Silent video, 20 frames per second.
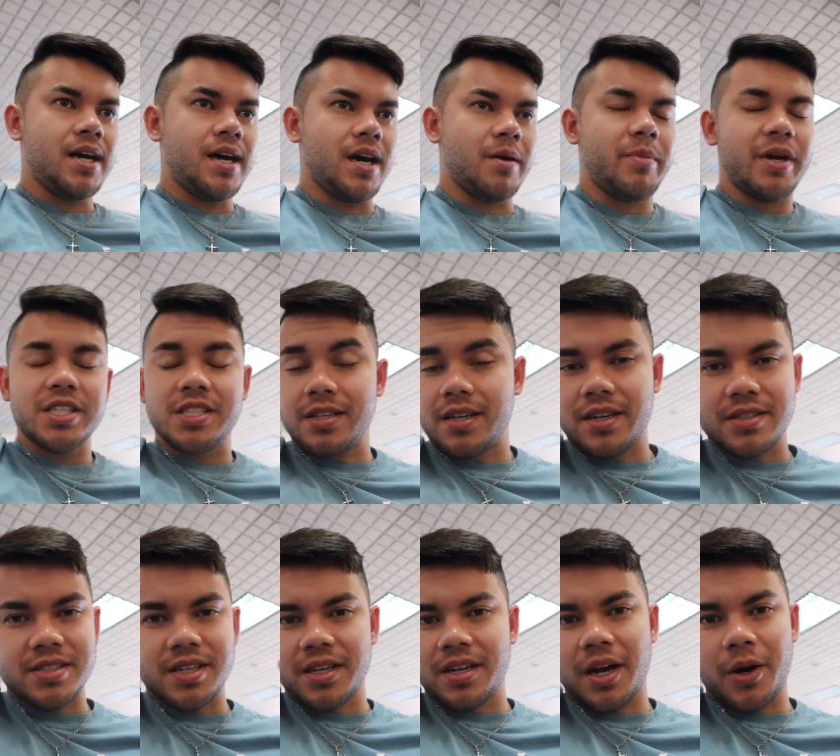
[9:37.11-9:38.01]
Uh, basically
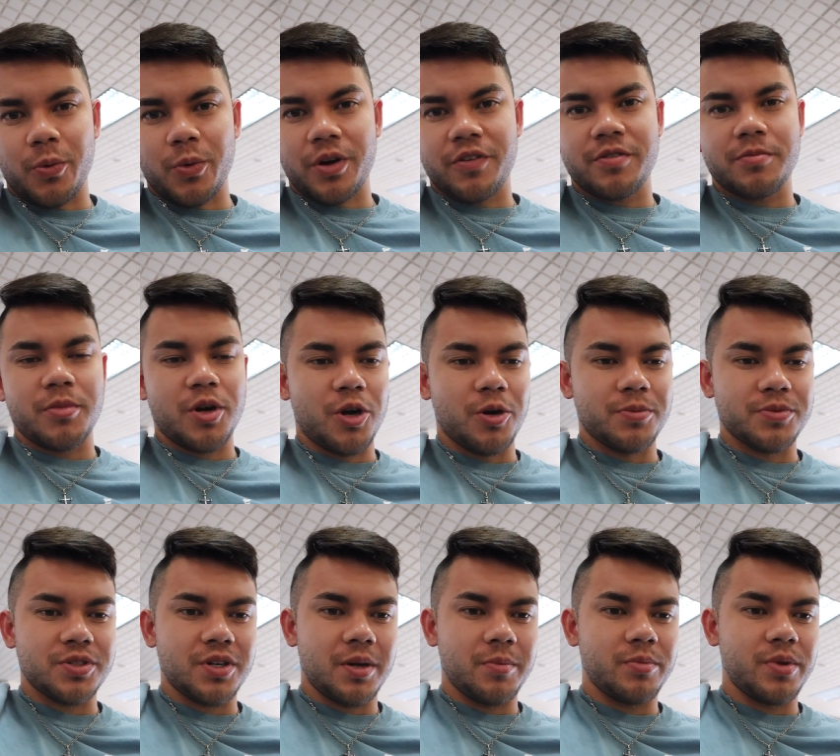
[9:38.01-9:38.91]
because I, I, work from home,
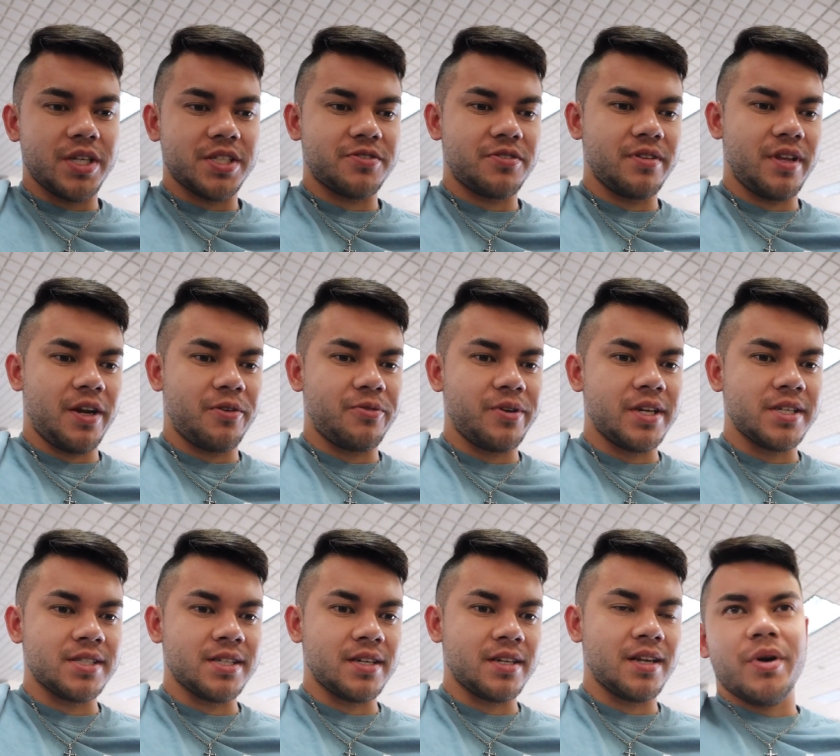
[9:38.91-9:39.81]
so I'm blessed for that
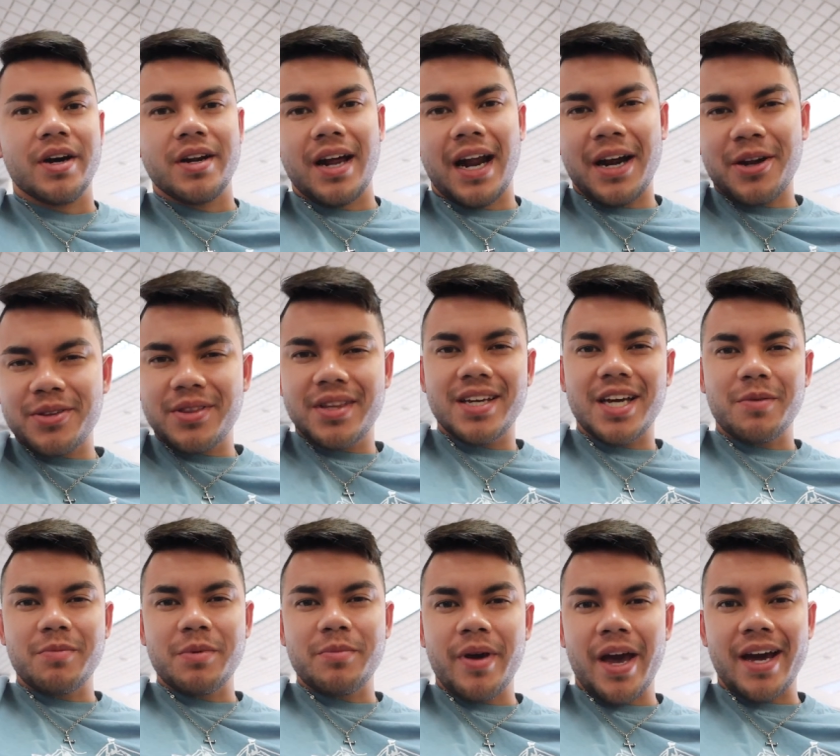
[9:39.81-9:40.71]
reason. But I don't think I'll
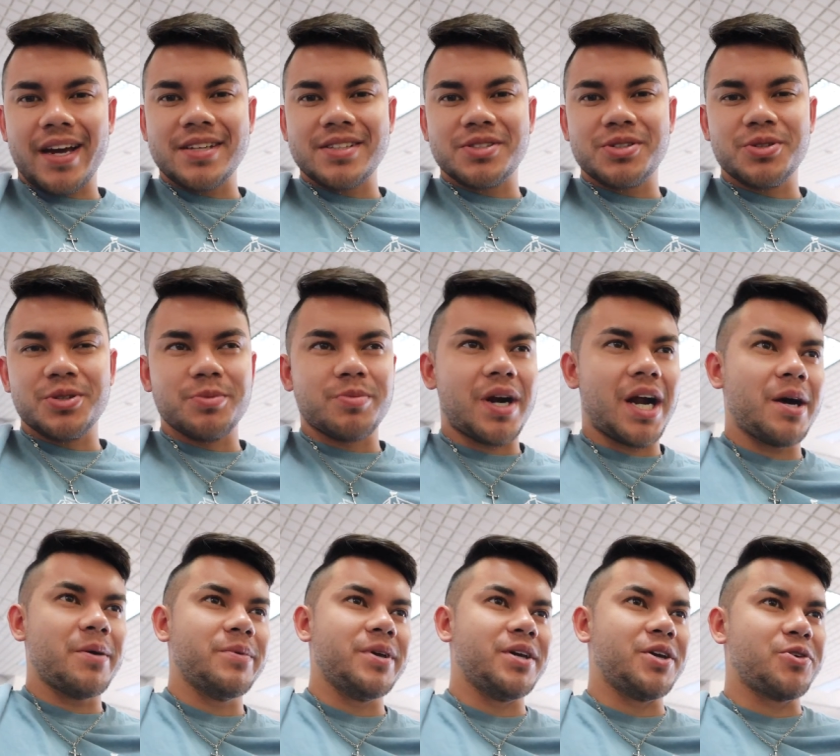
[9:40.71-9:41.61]
be back until
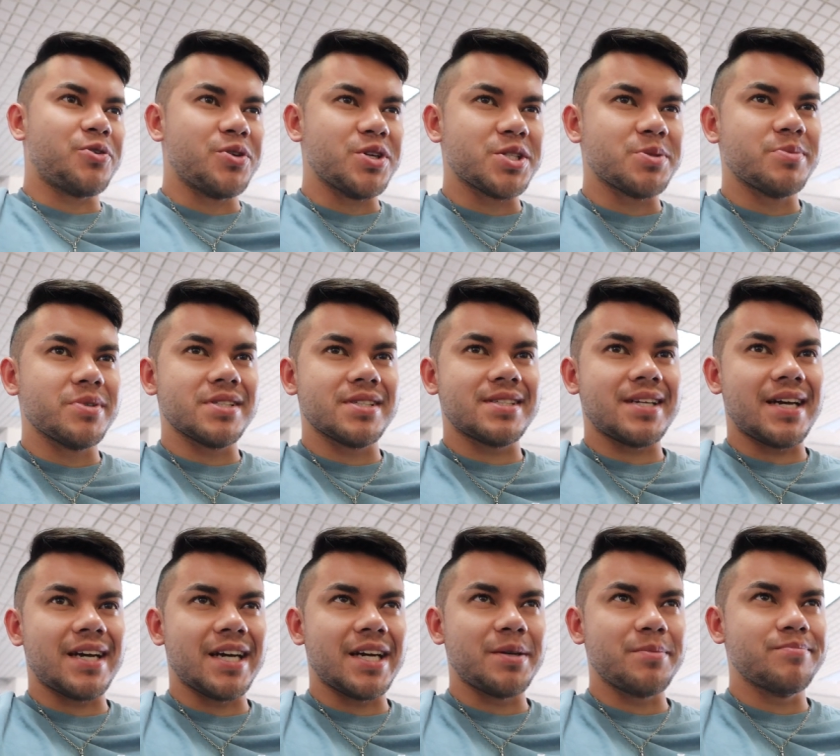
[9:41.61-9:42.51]
probably Christmas
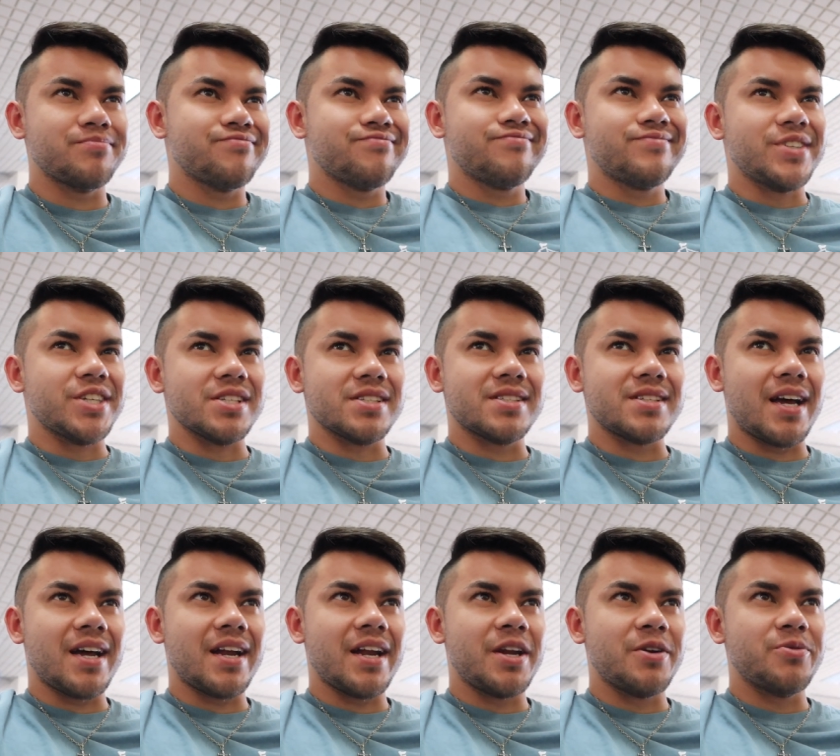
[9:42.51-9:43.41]
time. There's
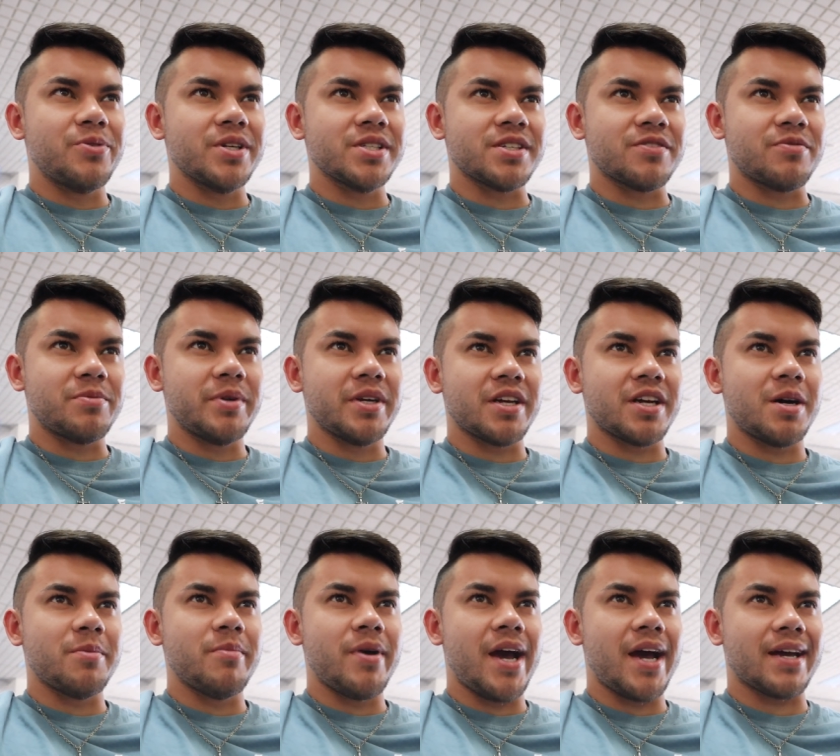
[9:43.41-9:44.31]
not any reason for me to
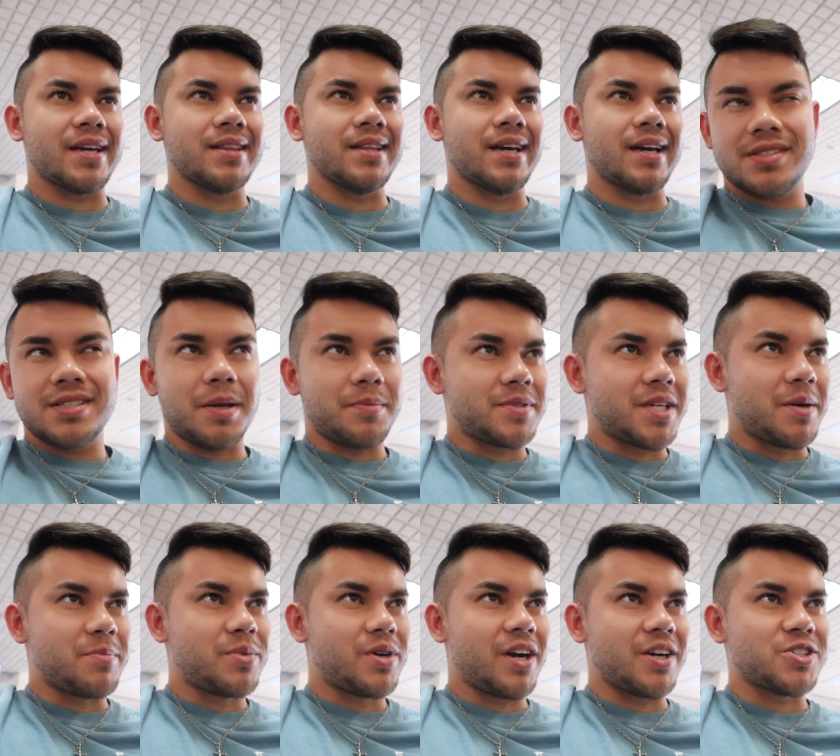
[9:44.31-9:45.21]
come back in like
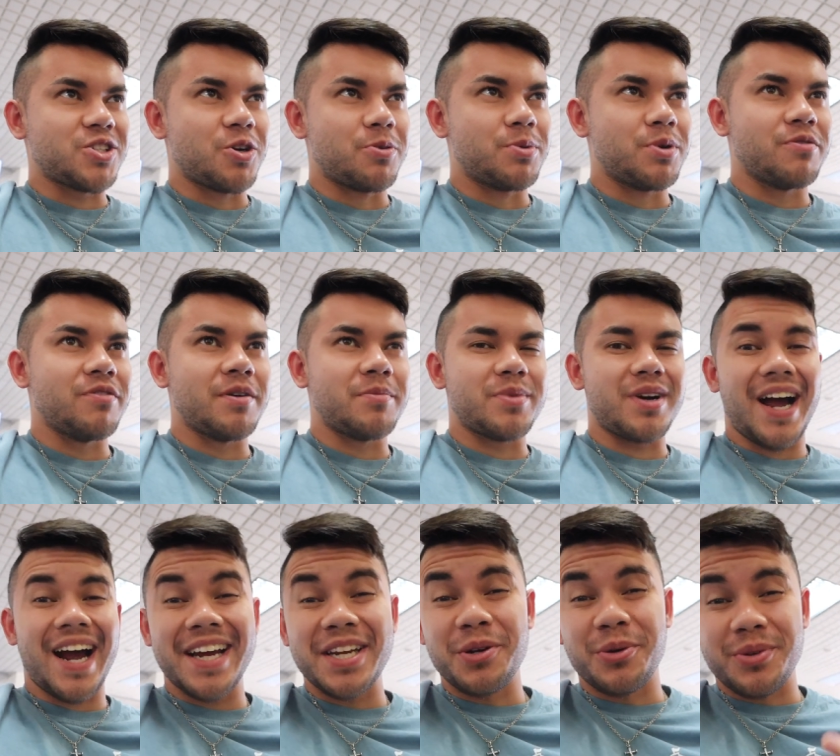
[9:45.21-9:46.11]
September, October, November.
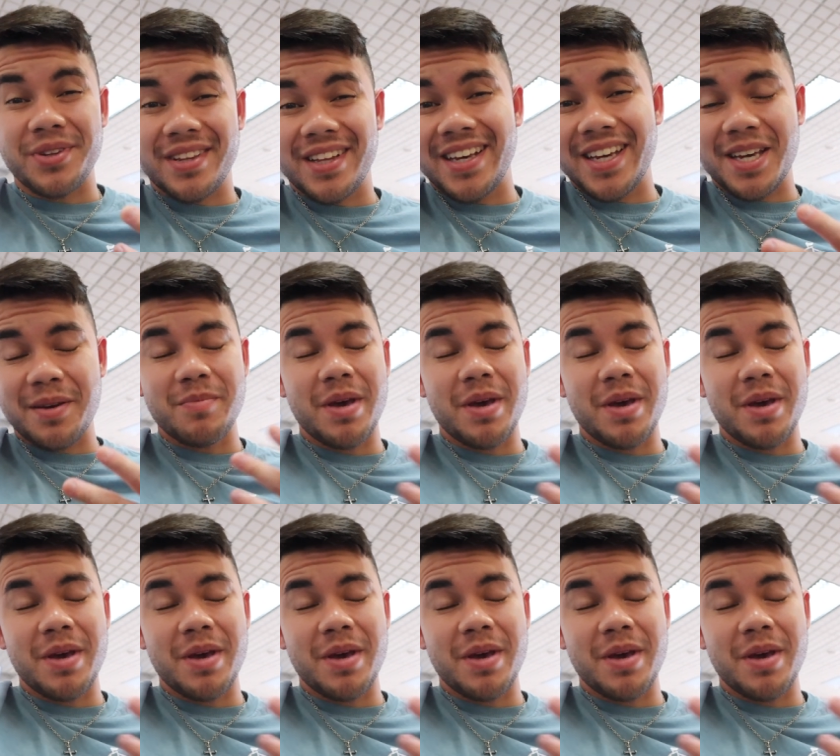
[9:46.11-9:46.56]
I don't think.